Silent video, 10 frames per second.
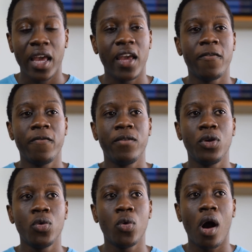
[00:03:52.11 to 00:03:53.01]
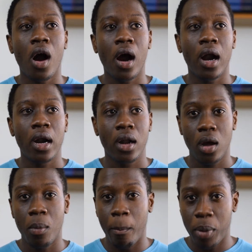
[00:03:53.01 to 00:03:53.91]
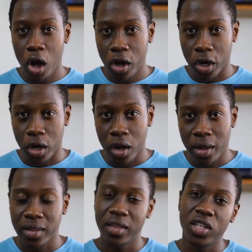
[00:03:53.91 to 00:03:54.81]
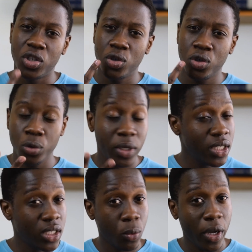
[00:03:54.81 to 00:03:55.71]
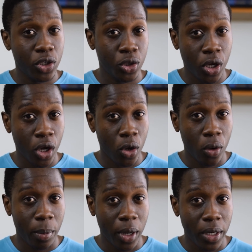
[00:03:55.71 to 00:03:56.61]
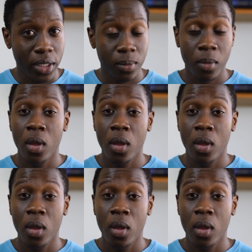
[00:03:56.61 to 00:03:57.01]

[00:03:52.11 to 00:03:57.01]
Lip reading: If you are a blogger, there's two easy ways you can go about it.